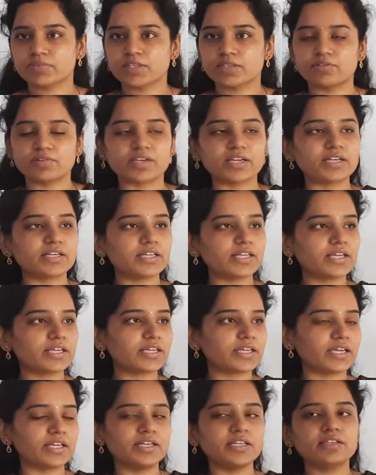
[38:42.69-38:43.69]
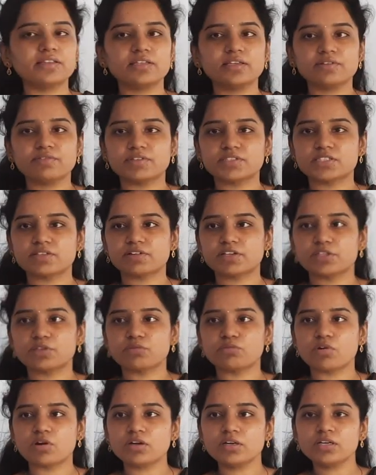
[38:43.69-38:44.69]
You can take anything whichever you
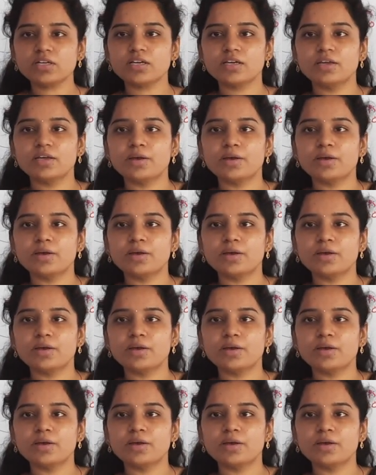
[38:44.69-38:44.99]
want,